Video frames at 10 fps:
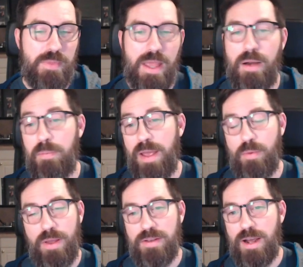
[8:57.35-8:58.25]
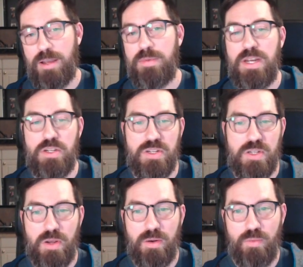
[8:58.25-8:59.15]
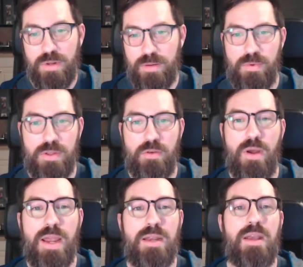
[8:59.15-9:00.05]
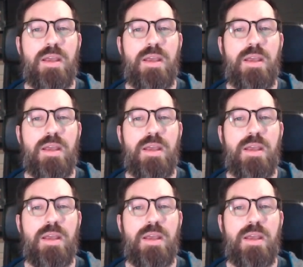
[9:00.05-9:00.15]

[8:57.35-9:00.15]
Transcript: And uh, by the way, the documentation is looking really, really great.